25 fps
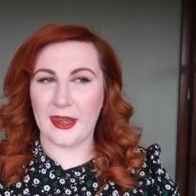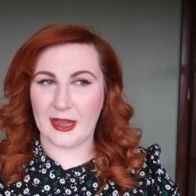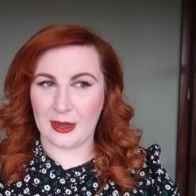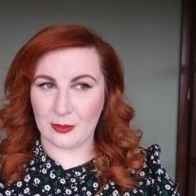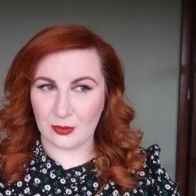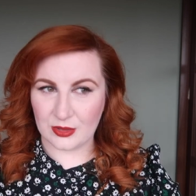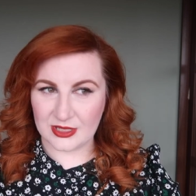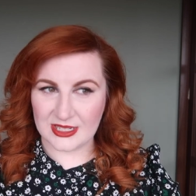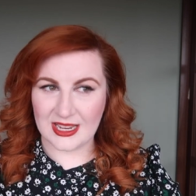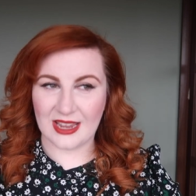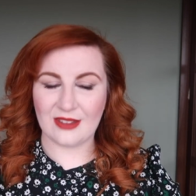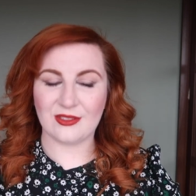and I
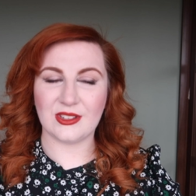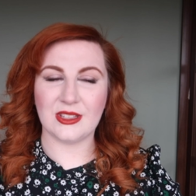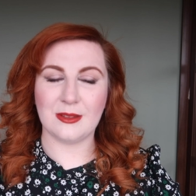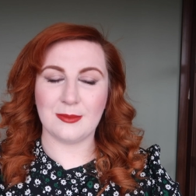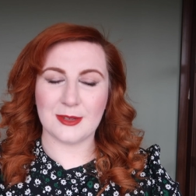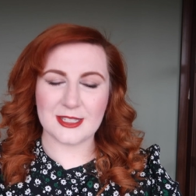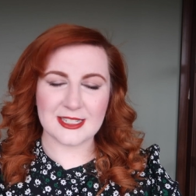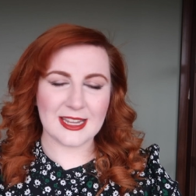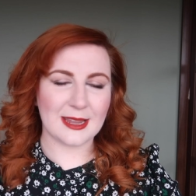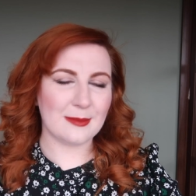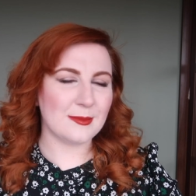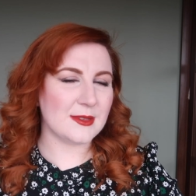would definitely
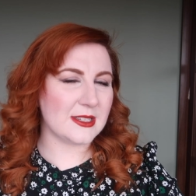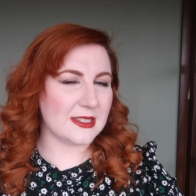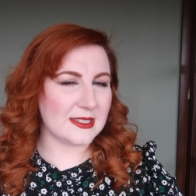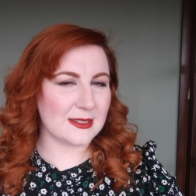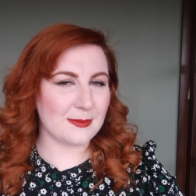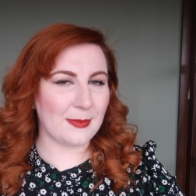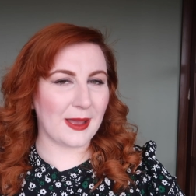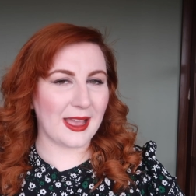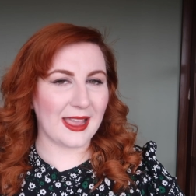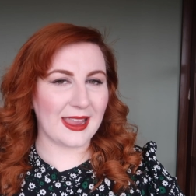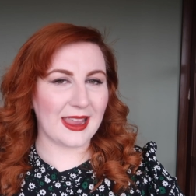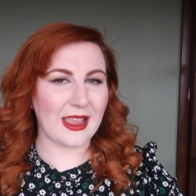be tempted
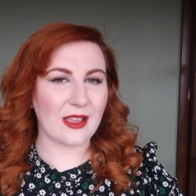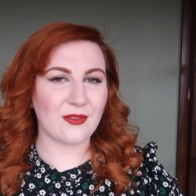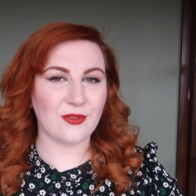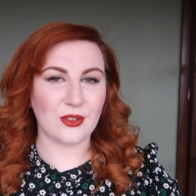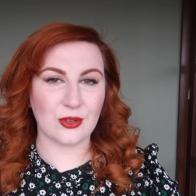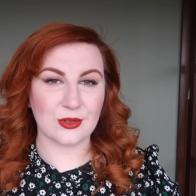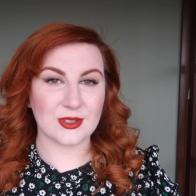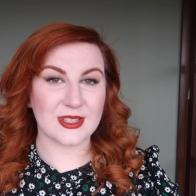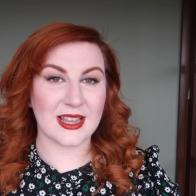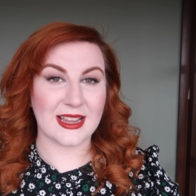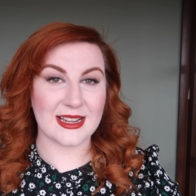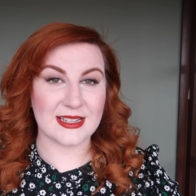to buy a
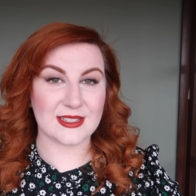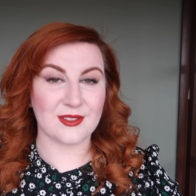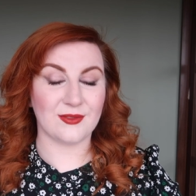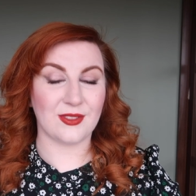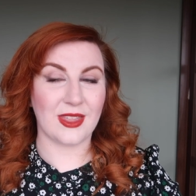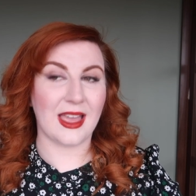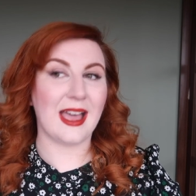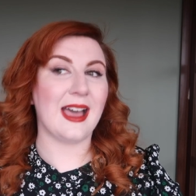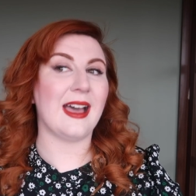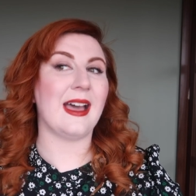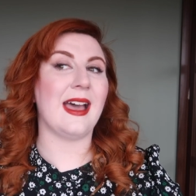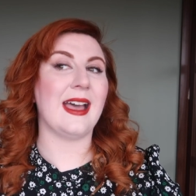full size of
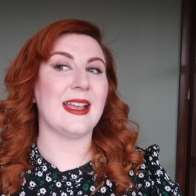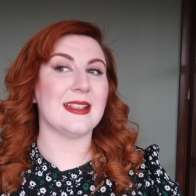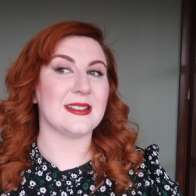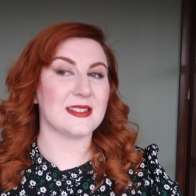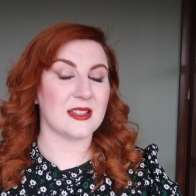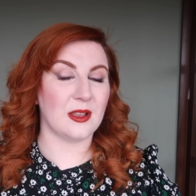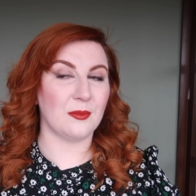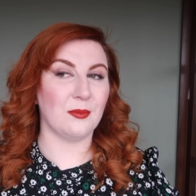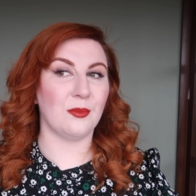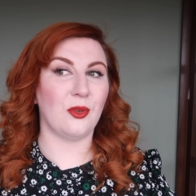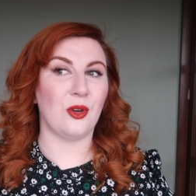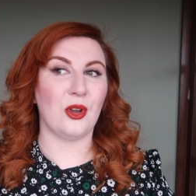that at
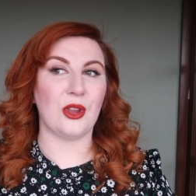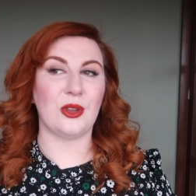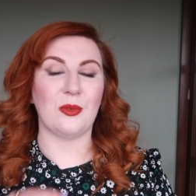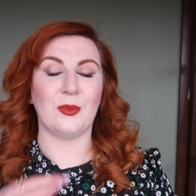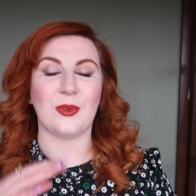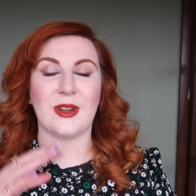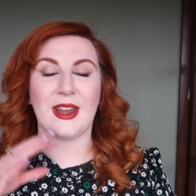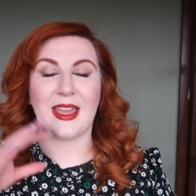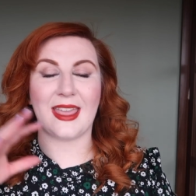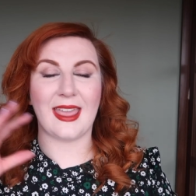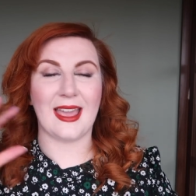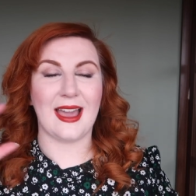some point
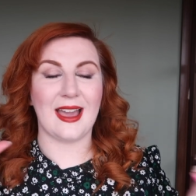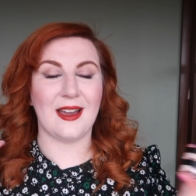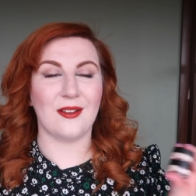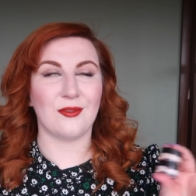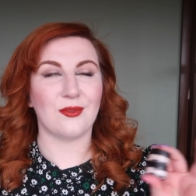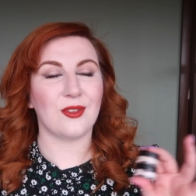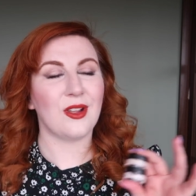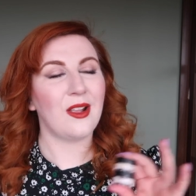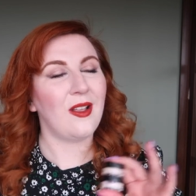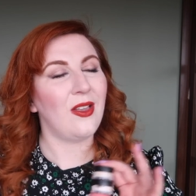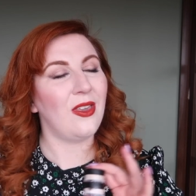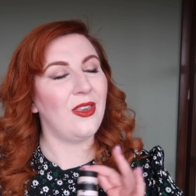when I
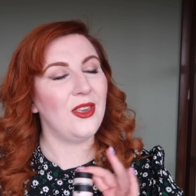have